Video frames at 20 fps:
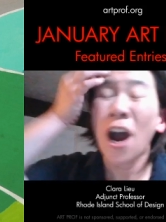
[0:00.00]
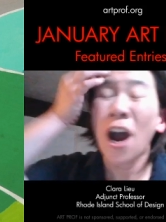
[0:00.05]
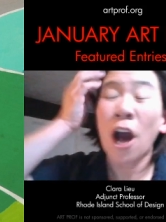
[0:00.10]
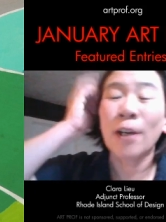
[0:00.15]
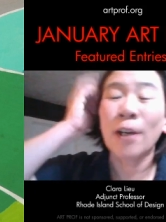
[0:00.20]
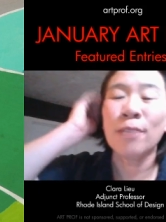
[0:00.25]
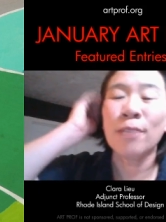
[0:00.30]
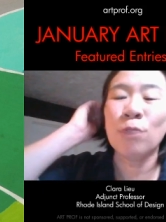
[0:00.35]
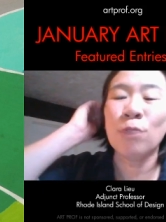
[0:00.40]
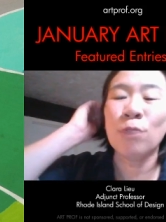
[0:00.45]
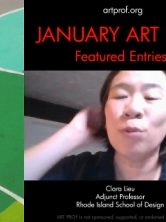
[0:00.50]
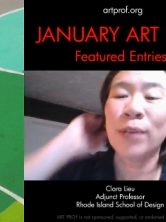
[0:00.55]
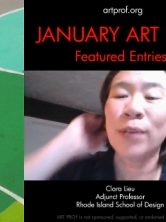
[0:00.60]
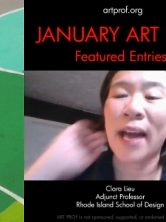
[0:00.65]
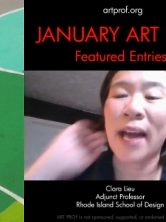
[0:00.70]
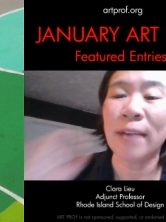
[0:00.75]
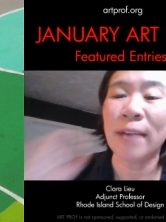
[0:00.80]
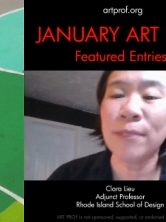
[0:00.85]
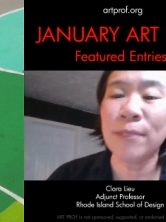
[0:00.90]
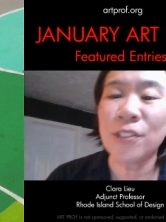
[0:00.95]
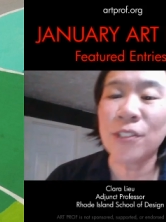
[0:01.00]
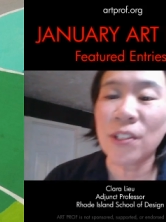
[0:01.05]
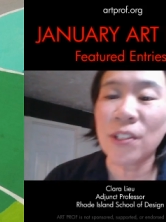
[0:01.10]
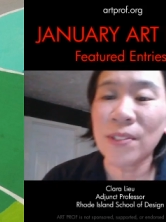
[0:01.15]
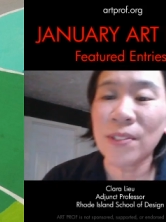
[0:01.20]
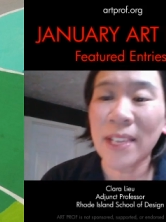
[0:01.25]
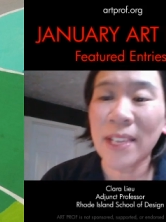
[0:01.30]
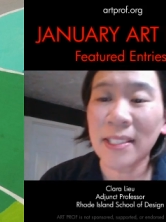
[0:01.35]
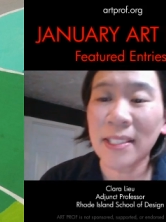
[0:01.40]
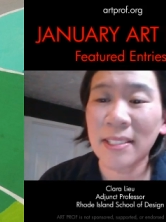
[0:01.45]
All right, well, what I would
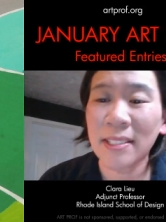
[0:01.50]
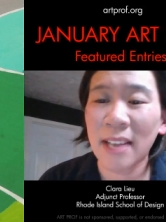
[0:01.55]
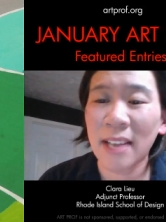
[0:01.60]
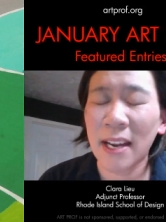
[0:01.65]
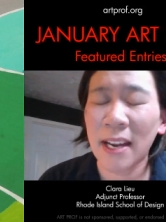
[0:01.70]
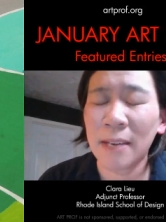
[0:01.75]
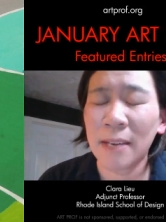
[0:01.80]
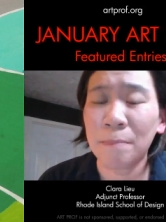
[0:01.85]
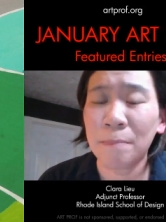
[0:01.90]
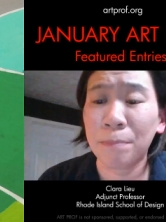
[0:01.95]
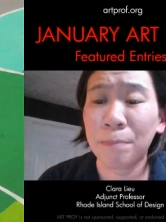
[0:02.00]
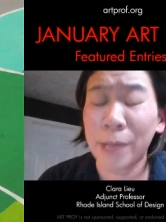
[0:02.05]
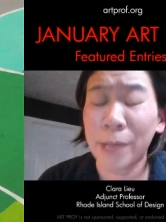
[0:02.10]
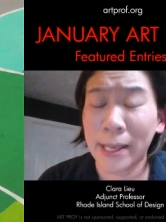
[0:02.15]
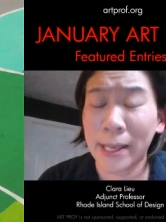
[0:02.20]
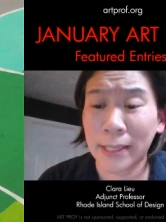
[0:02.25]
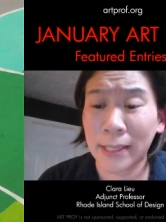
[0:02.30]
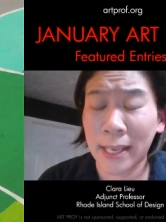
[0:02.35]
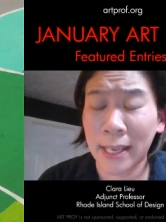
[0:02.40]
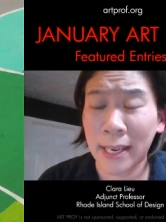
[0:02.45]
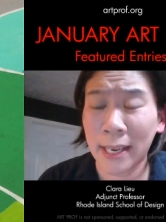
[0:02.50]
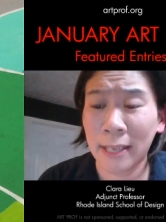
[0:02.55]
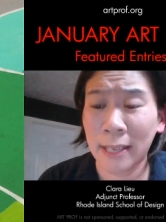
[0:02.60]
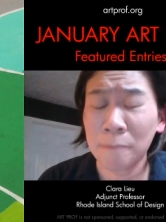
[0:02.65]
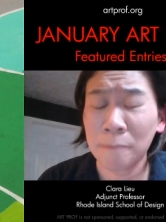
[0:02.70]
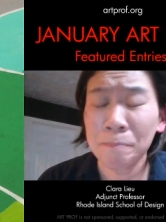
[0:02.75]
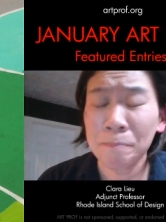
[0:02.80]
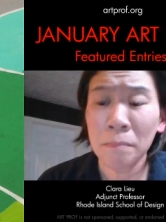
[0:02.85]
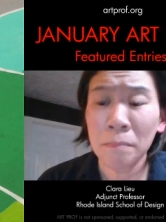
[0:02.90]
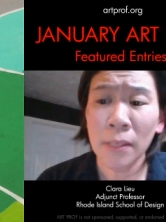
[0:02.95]
do next time, Plant
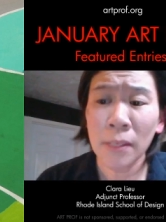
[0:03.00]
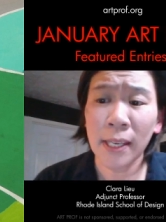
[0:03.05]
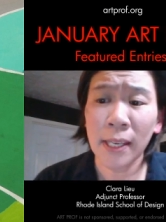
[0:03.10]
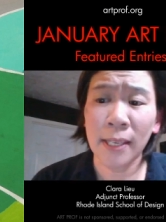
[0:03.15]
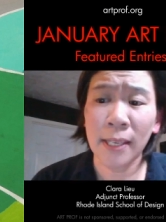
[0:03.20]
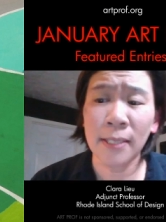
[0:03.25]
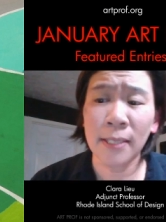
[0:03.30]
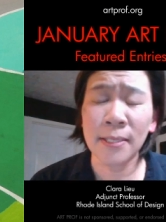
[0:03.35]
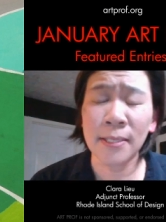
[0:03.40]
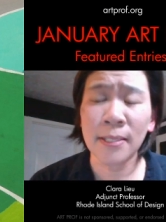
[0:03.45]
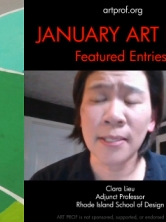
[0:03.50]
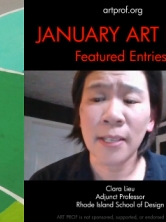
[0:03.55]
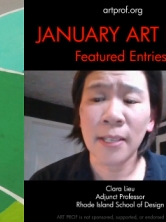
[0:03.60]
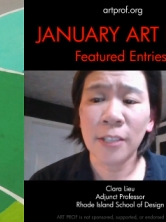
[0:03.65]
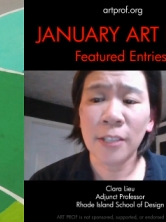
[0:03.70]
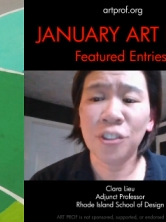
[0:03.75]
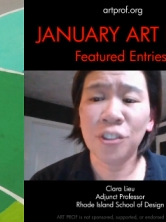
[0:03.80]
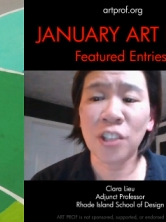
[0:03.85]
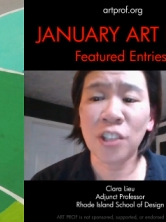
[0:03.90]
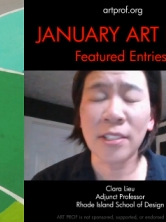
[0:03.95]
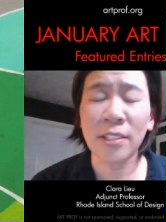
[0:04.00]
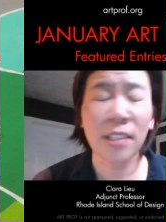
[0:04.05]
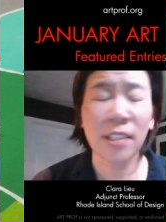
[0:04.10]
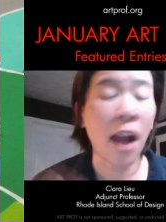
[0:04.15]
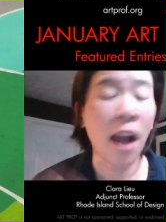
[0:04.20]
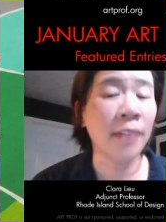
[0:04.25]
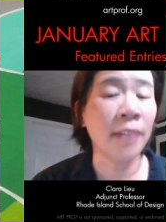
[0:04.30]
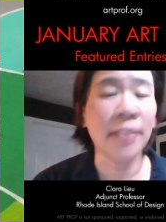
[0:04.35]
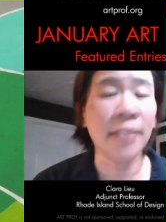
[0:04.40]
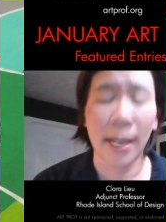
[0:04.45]
King, is just
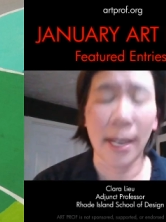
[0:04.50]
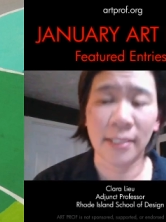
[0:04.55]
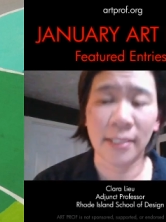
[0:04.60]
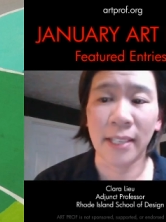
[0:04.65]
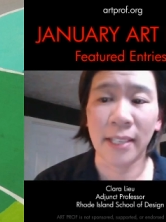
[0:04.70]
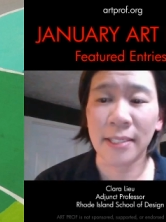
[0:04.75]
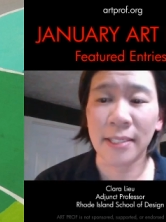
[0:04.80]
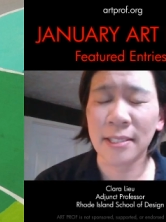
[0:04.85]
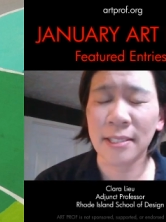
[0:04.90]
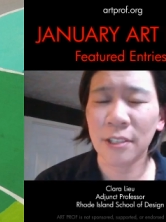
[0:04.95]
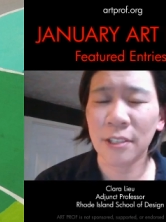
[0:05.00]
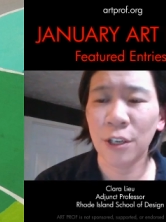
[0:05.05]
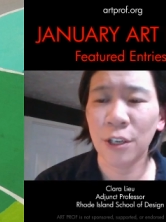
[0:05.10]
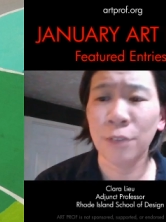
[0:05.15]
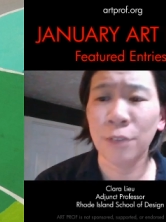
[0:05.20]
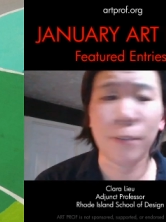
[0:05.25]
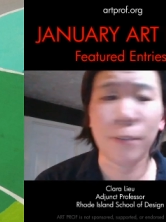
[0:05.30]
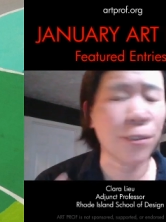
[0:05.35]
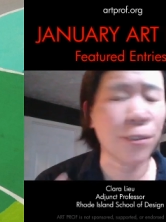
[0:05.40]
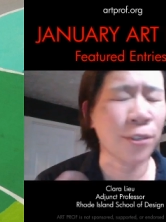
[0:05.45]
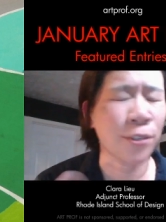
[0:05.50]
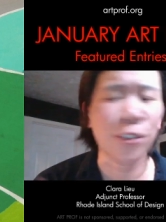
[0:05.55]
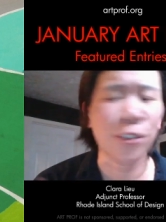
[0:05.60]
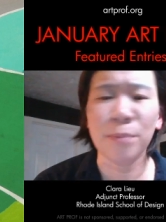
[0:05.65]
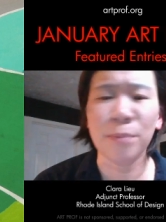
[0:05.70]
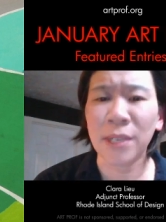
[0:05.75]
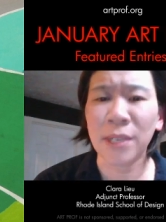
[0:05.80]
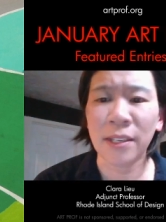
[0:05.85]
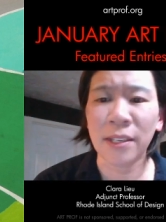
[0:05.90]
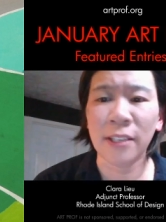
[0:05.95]
contact us over social
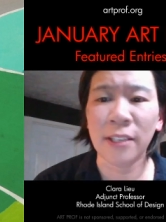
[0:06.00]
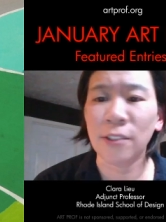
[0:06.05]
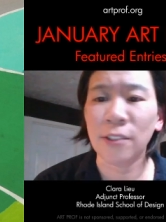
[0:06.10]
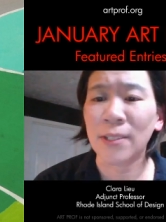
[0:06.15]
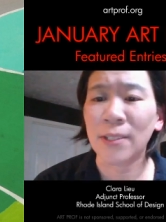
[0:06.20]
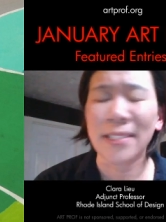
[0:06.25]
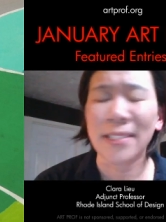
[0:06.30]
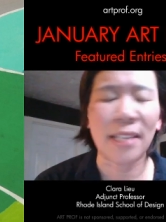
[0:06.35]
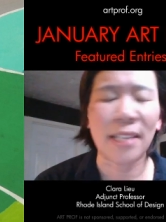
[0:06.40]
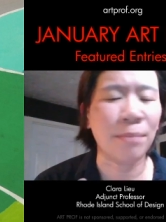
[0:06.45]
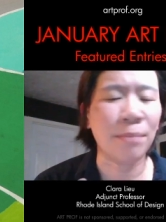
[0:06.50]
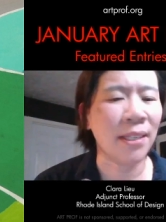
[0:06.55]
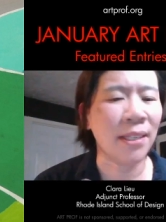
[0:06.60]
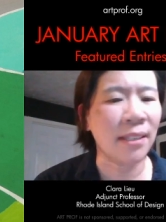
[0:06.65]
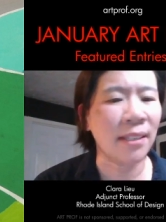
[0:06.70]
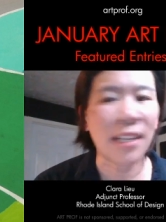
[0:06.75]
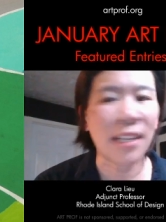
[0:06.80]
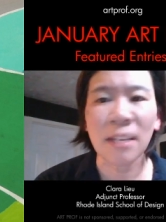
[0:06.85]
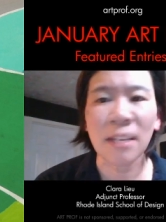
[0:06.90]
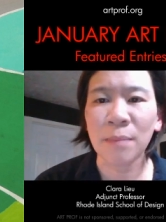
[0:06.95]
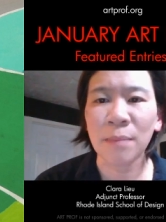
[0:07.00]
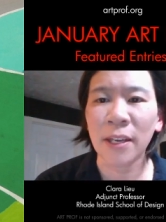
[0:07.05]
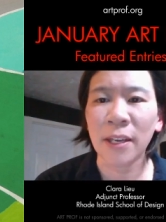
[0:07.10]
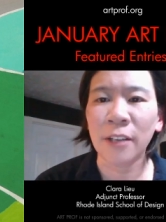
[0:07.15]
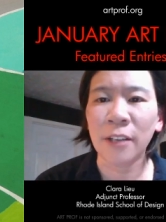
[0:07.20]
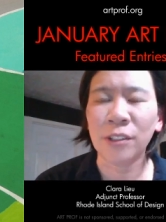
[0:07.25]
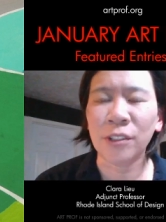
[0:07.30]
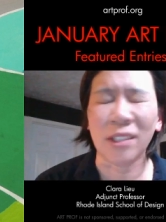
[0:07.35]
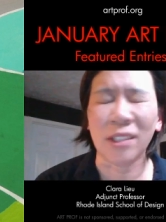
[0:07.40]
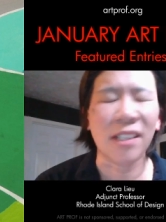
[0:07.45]
media. You can send me an
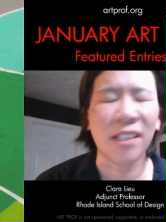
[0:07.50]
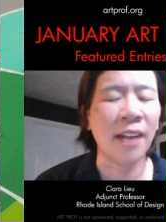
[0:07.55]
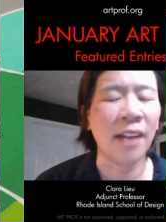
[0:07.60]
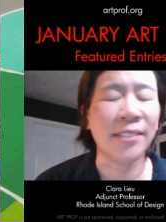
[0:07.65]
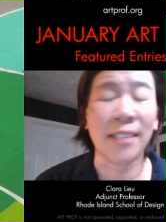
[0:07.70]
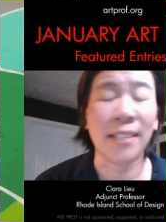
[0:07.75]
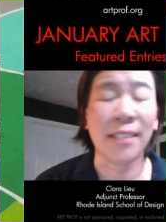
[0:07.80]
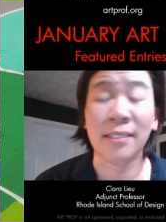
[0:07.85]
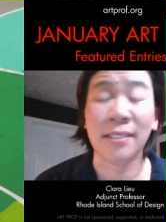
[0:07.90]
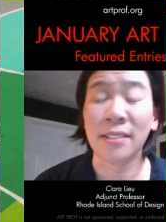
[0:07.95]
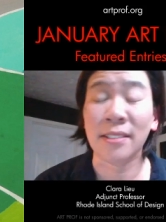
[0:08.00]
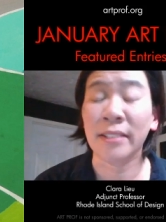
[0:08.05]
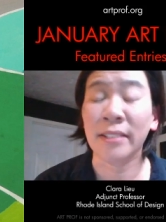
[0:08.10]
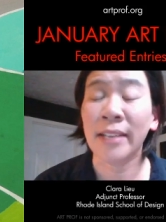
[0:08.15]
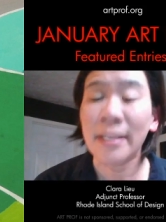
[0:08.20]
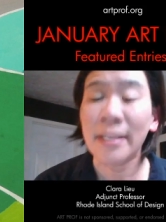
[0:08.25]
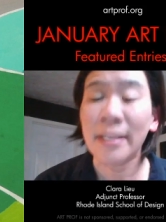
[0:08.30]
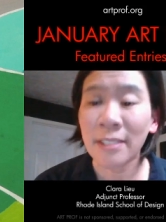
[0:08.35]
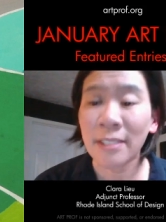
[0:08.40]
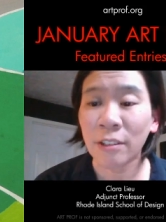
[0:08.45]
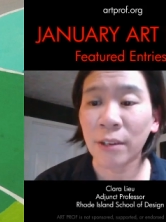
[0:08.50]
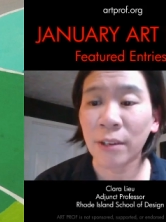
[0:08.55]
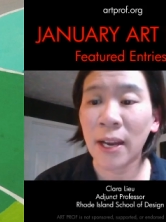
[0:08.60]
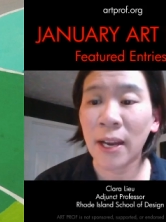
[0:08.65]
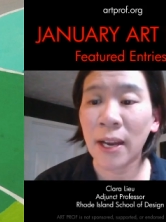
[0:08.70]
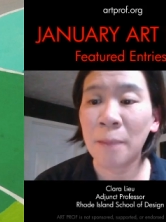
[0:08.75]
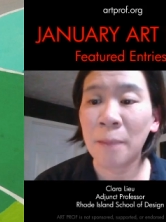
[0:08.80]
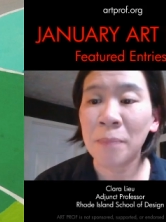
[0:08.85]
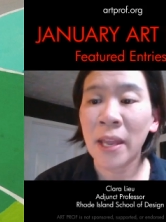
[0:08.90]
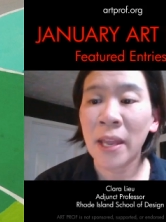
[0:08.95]
email, you can contact us on
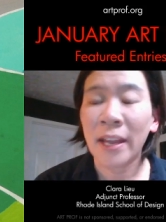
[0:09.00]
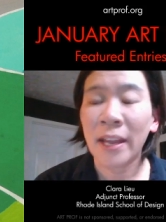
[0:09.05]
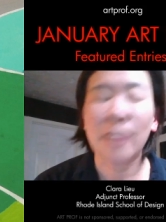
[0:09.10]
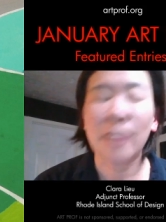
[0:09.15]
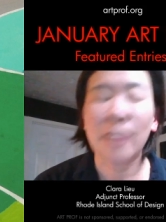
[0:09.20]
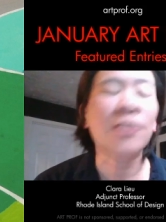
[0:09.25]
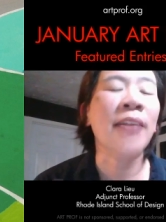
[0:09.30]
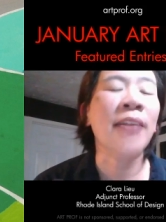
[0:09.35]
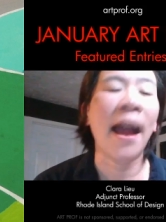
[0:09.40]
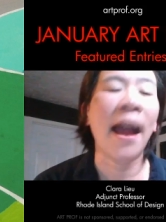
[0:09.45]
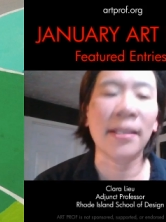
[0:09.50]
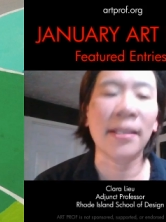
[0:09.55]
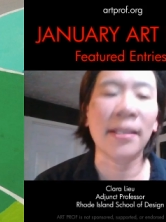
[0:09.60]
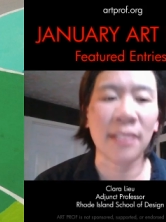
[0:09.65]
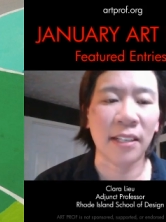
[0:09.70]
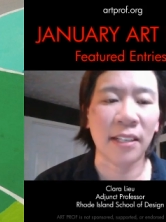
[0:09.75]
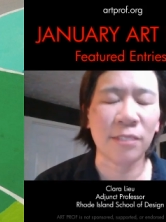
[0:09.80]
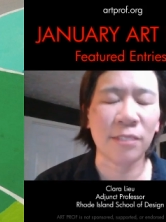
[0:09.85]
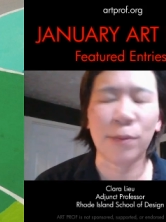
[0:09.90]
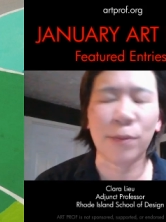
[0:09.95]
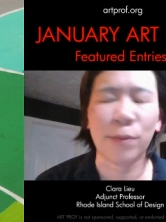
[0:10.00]
Instagram, and just ask us.